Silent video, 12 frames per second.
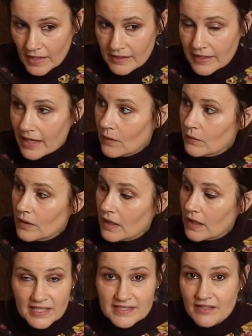Now,
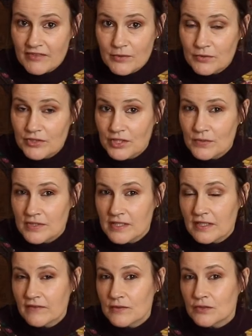I definitely wouldn't use
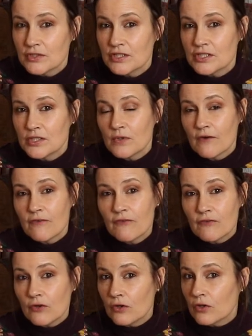it if I was going to do a
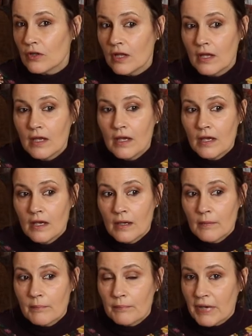full
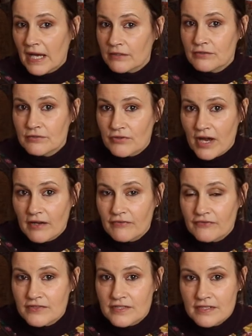pattern
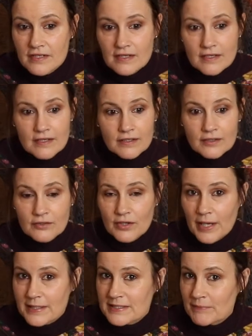draft, you
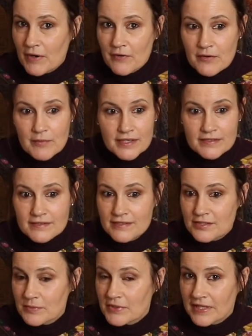know, experiment,
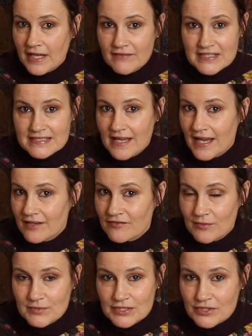something that I've
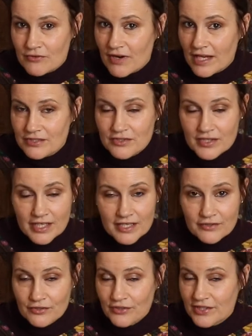designed from scratch that
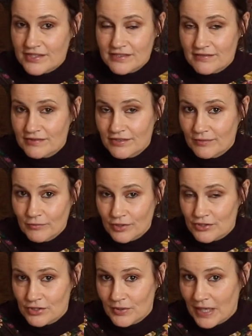I know that, you know, I'm
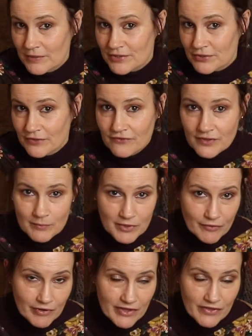not sure how it's going to fit
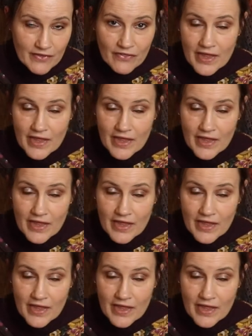me or anything.